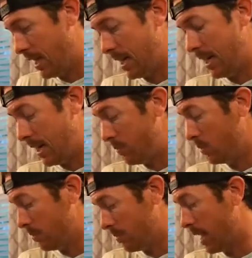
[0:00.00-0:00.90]
I, I,
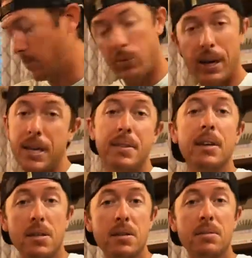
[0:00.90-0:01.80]
will I will not eat
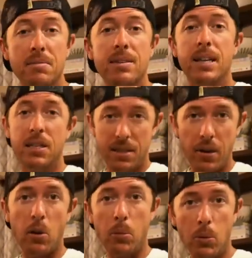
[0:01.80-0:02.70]
this. It is
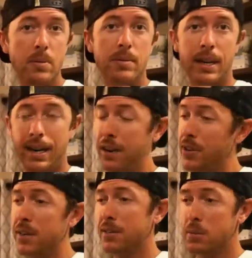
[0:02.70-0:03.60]
terrible. And I've
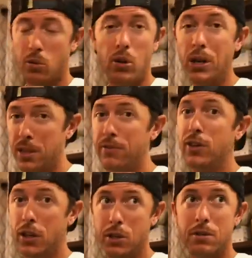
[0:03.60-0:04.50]
eaten some crusty
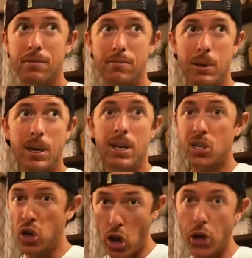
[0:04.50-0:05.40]
fish, but it
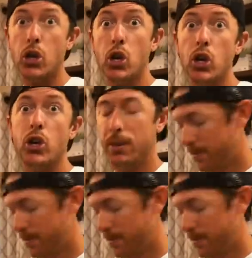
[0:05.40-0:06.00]
is not good.